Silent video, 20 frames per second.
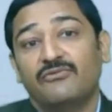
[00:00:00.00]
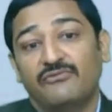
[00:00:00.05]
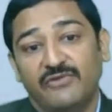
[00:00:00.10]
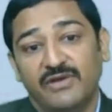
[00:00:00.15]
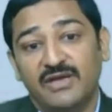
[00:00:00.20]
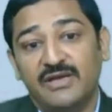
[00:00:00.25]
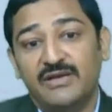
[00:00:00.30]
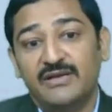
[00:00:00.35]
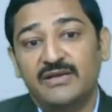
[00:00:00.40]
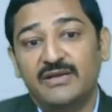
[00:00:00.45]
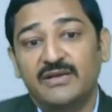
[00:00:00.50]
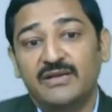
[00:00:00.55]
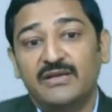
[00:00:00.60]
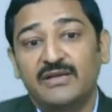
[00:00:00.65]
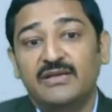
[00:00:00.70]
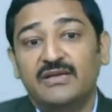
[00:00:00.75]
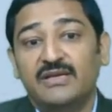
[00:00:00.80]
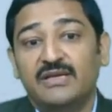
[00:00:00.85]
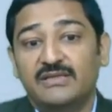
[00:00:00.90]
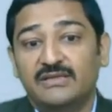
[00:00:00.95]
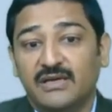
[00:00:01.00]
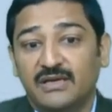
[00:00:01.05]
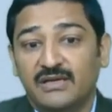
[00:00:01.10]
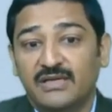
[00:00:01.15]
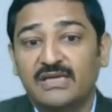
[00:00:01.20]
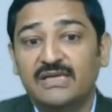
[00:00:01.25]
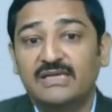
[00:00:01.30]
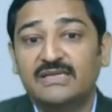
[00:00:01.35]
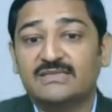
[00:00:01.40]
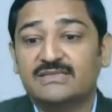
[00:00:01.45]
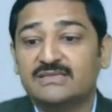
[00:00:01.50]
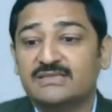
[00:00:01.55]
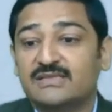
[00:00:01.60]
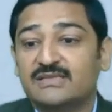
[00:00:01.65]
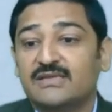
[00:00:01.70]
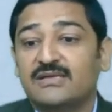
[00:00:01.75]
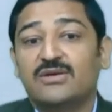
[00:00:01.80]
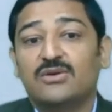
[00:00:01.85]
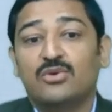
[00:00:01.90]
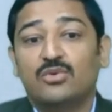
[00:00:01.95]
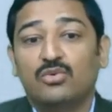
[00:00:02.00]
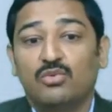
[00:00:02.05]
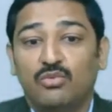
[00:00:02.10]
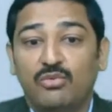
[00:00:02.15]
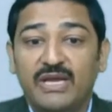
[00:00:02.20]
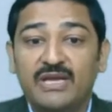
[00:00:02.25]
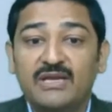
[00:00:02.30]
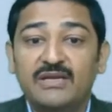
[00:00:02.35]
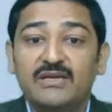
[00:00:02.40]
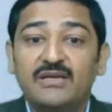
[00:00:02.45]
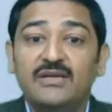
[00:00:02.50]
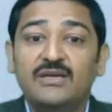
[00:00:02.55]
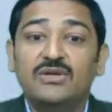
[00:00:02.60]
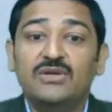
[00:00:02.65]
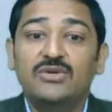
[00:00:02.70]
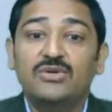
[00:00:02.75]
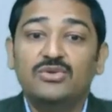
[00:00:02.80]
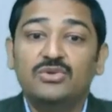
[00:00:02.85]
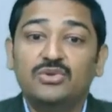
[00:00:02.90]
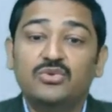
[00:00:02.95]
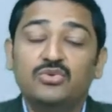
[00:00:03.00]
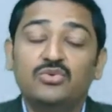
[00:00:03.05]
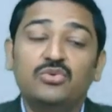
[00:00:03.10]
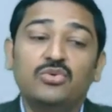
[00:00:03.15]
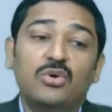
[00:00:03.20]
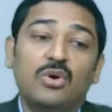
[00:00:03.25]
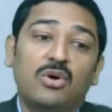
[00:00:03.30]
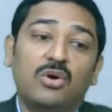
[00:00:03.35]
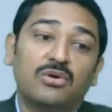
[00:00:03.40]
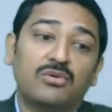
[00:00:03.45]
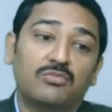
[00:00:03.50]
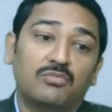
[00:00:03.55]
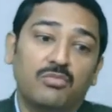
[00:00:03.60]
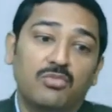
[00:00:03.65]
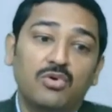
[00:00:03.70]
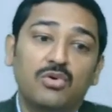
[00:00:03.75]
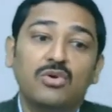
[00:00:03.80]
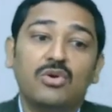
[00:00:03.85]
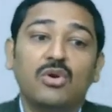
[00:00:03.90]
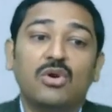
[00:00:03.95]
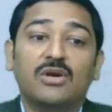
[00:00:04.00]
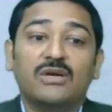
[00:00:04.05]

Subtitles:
where it occurs when two or more